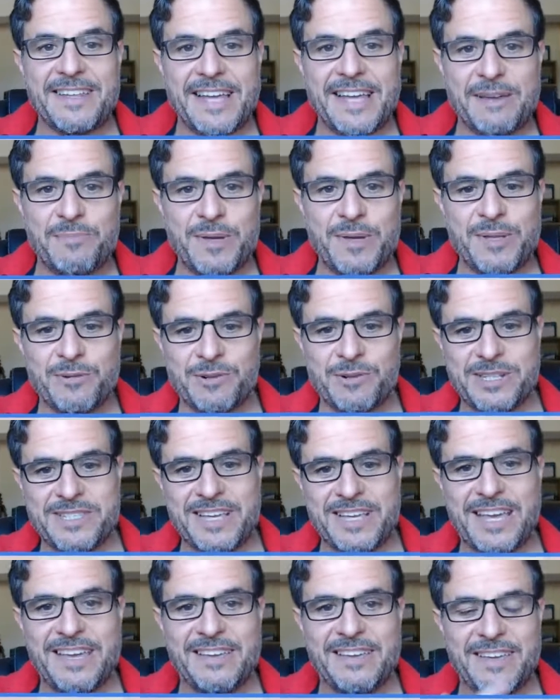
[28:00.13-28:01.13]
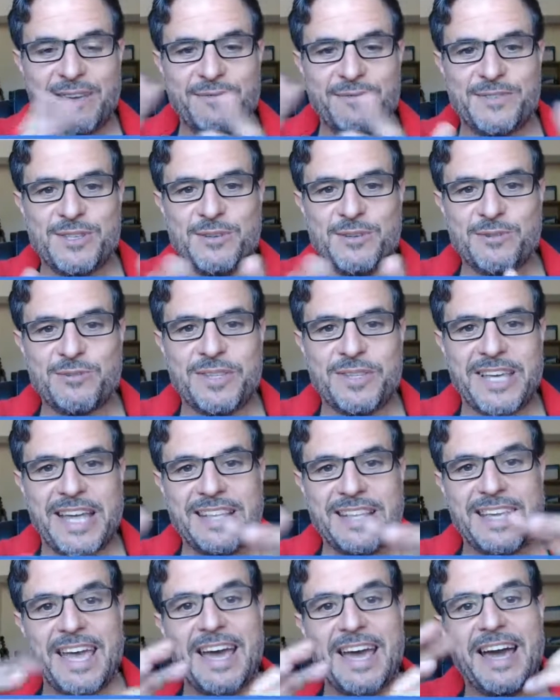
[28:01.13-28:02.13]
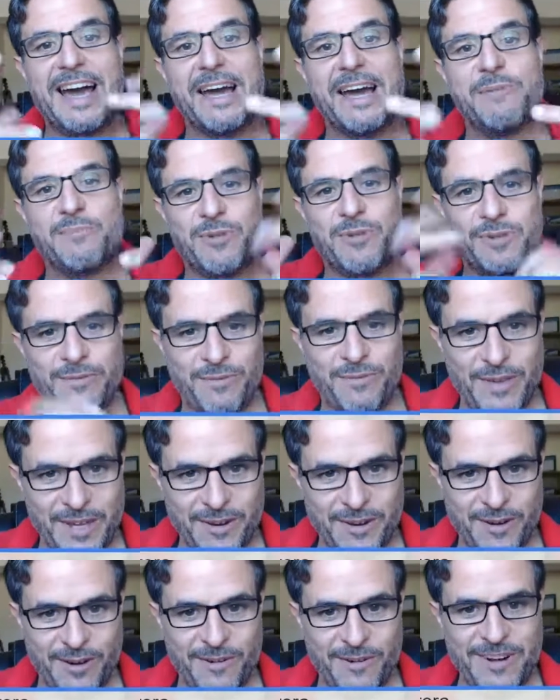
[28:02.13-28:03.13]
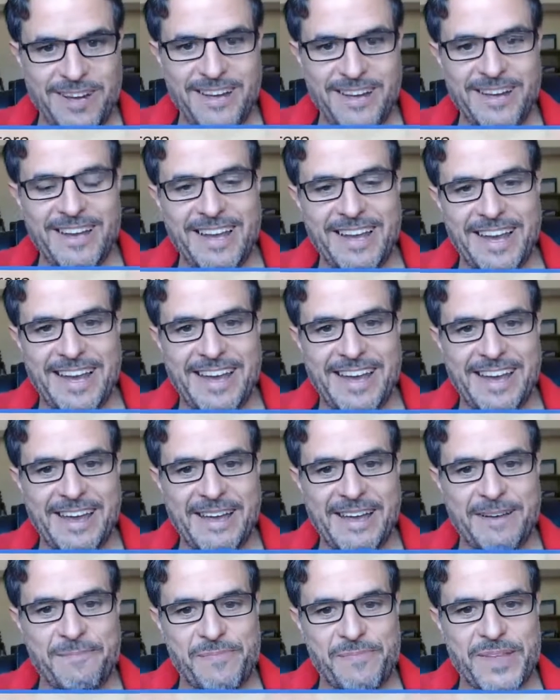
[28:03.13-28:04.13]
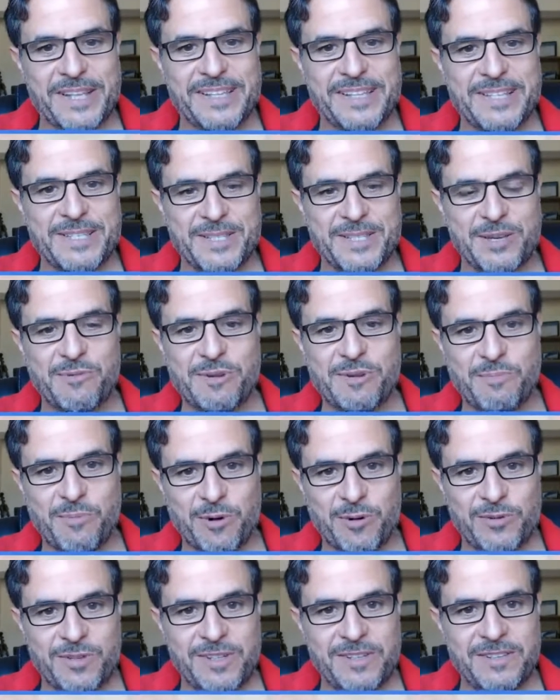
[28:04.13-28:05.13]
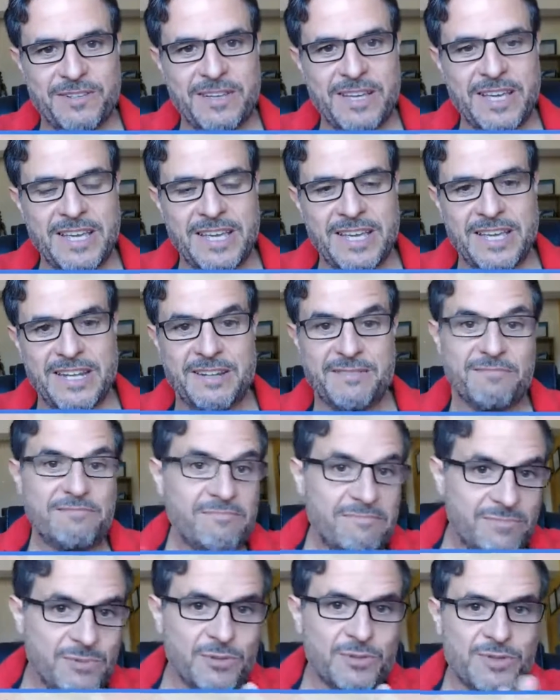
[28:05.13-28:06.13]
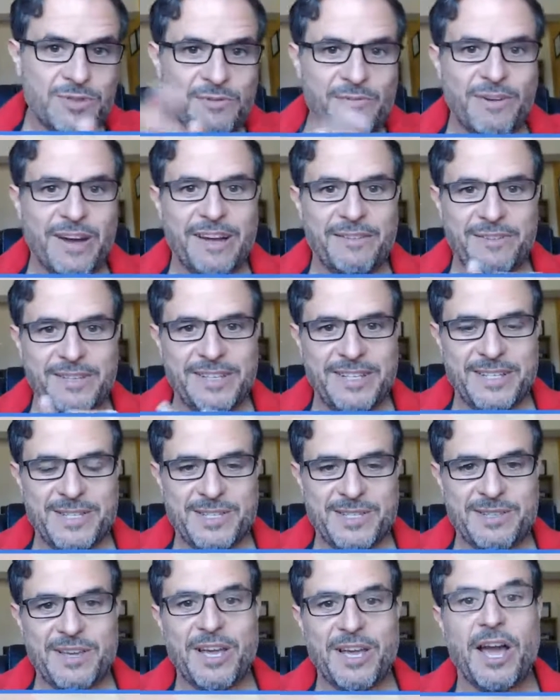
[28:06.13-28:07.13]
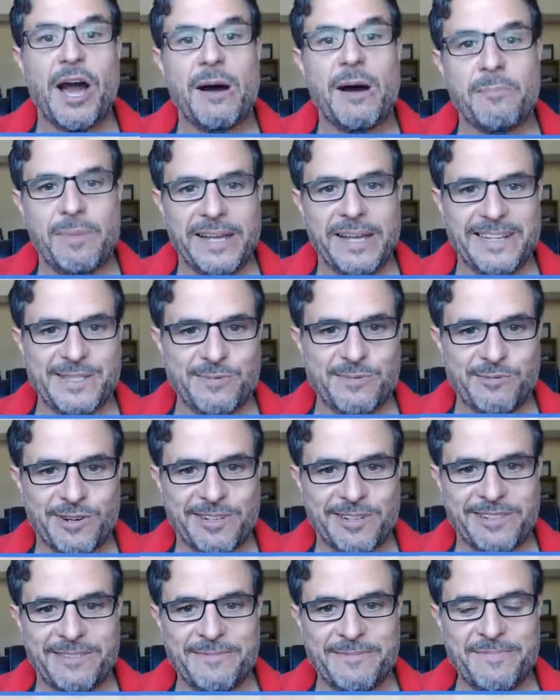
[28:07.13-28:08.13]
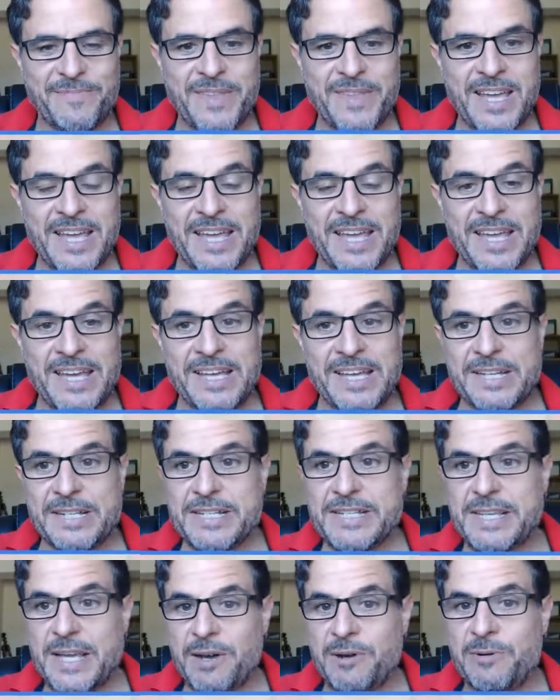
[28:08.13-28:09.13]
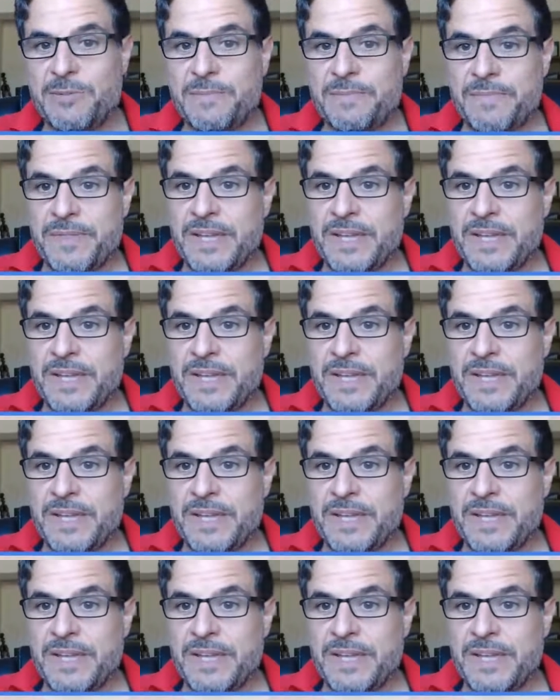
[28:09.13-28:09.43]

Peter was saying, gives you that hybrid vigor that is so important to survive in this complex world. So.